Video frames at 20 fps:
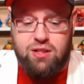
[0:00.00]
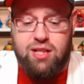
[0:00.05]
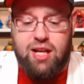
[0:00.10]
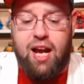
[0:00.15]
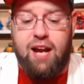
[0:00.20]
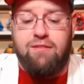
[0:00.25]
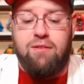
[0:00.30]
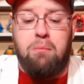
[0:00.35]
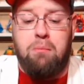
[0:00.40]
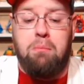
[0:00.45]
I
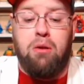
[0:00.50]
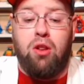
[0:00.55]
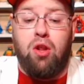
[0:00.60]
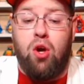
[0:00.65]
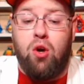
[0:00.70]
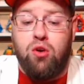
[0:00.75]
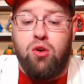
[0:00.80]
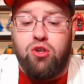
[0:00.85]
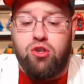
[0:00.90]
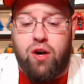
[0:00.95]
have a
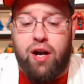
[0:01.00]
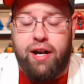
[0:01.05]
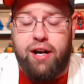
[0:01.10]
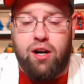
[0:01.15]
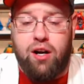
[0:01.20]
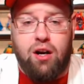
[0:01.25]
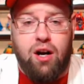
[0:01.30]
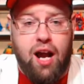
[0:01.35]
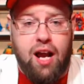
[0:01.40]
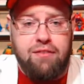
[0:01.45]
blow
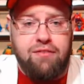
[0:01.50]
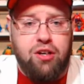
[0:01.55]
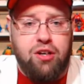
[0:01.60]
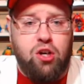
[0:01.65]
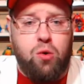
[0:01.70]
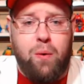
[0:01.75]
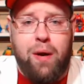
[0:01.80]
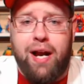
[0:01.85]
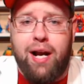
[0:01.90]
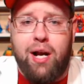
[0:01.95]
dryer, I have a
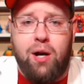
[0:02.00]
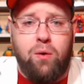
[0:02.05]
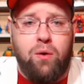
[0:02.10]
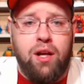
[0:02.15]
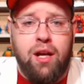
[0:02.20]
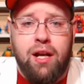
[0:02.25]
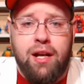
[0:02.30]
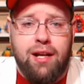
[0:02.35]
crown.